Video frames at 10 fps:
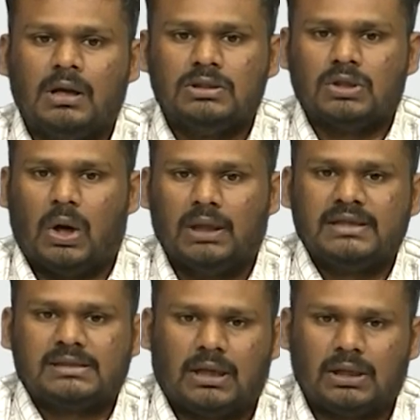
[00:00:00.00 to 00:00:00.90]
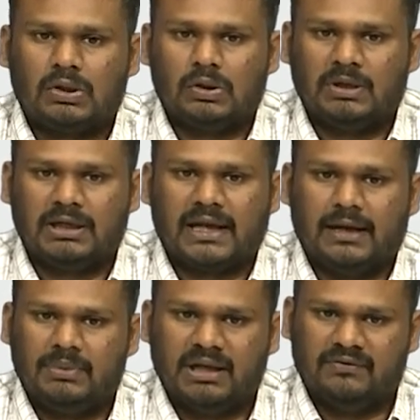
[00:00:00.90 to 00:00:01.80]
So, all this argument
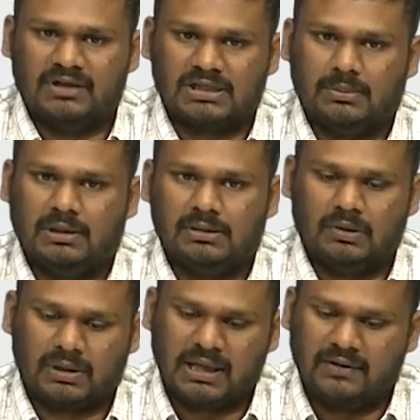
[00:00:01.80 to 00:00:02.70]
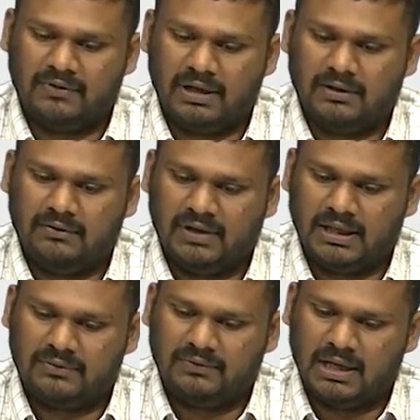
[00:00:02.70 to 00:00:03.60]
can be reversible, okay,
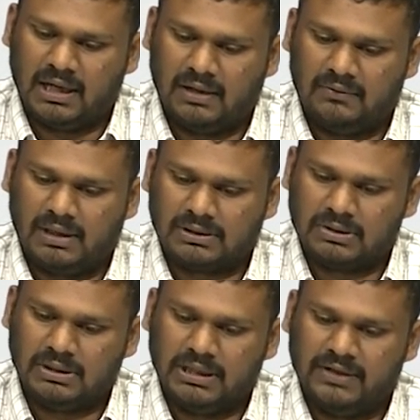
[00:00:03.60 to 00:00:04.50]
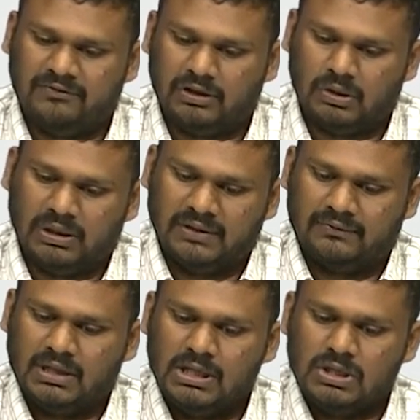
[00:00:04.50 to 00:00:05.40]
everywhere we have actually if and only if.
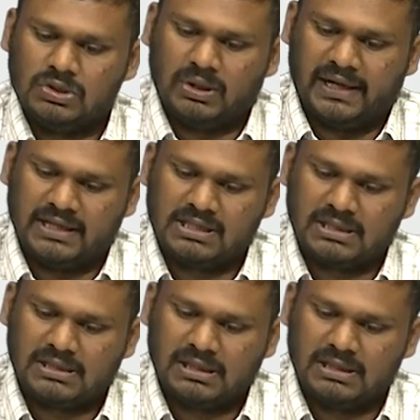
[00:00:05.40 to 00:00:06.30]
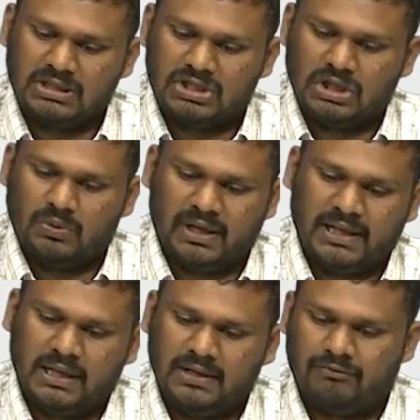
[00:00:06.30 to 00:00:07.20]
So, H is in Gy
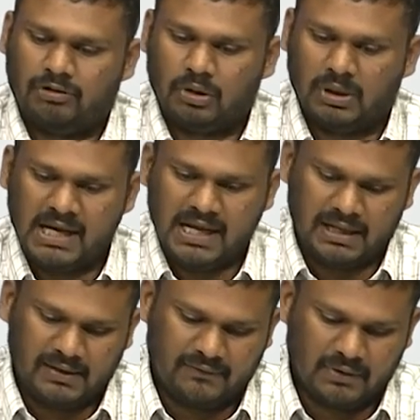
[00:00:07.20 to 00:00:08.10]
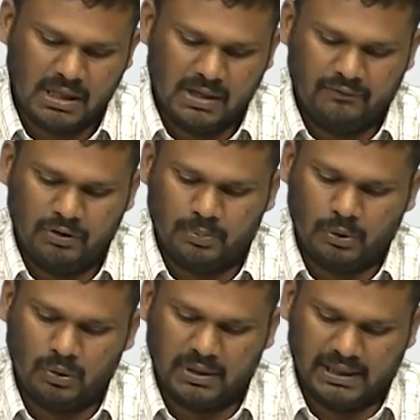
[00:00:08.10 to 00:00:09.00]
if and only if we
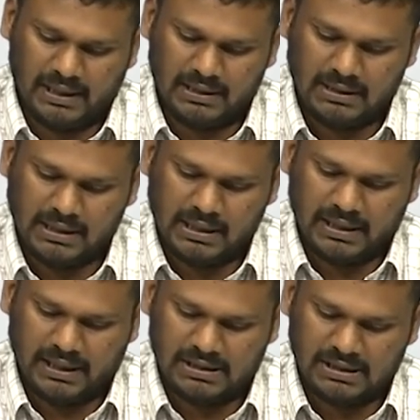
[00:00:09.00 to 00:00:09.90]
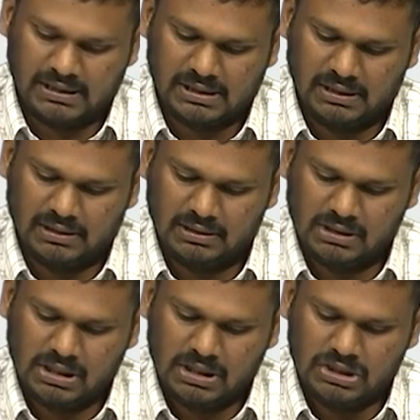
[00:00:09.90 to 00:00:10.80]
proved that H is in
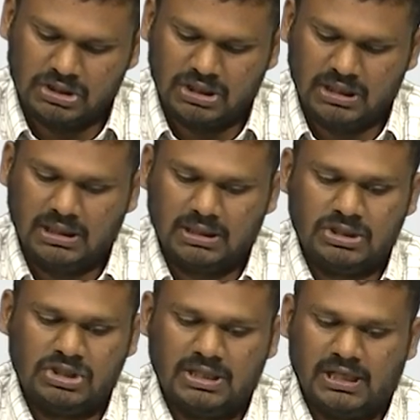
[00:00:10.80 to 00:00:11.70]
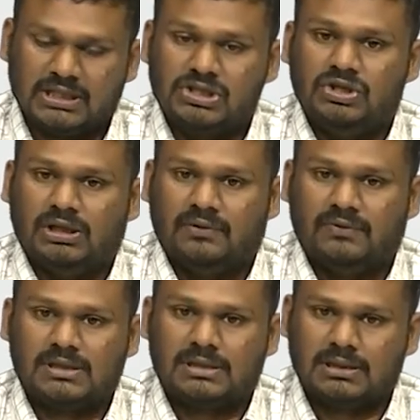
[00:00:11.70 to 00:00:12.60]
G, Gx, G
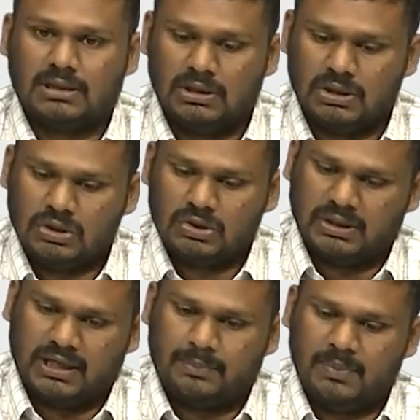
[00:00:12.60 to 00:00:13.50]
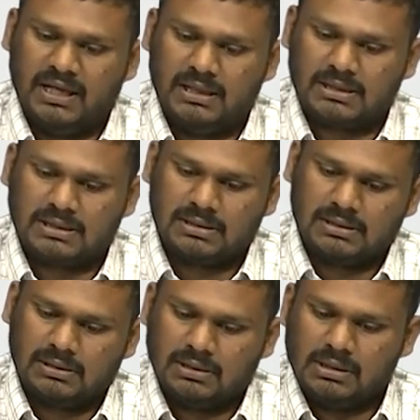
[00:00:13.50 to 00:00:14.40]
inverse. So, that
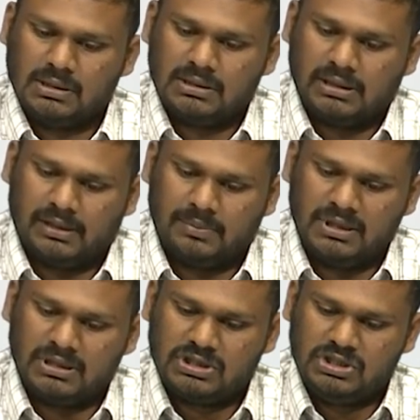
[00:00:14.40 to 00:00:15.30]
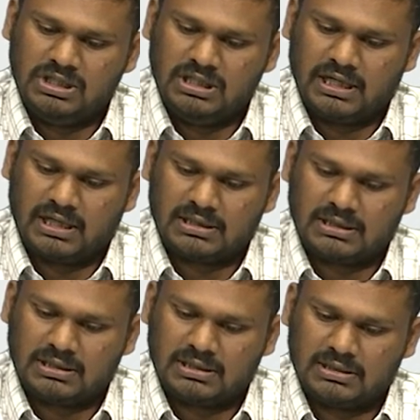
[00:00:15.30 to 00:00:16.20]
means, that means
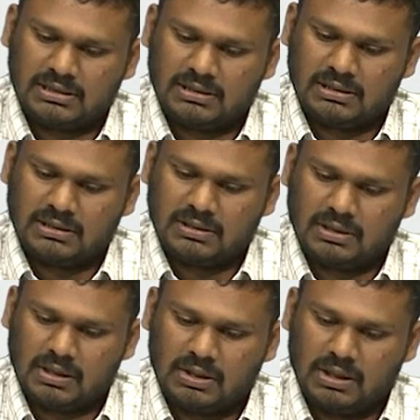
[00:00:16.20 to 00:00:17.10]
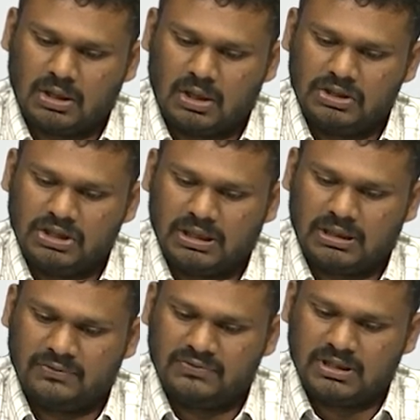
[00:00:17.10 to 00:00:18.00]
Gx, the
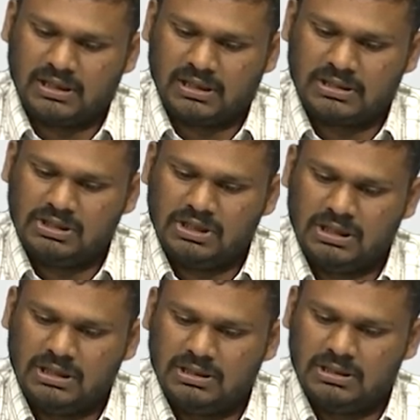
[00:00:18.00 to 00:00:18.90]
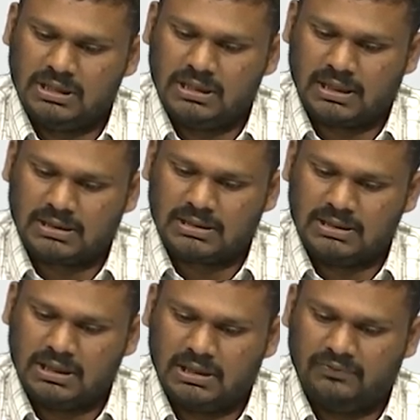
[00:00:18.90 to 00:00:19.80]
conjugate of Gx, G, Gx,
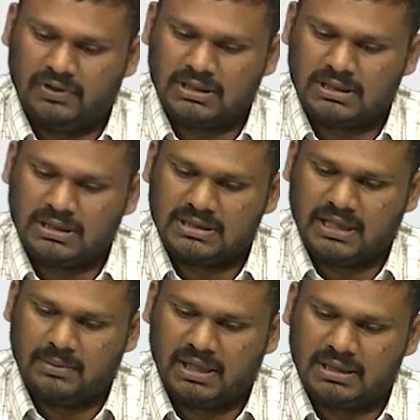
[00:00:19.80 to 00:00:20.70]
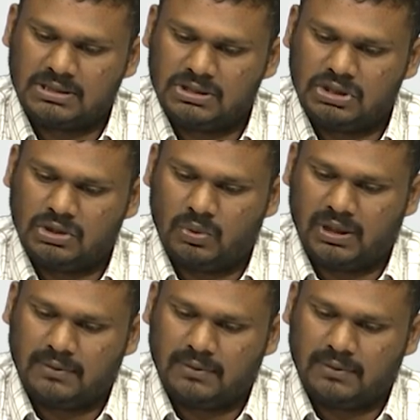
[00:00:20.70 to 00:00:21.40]
G inverse is same as Gy.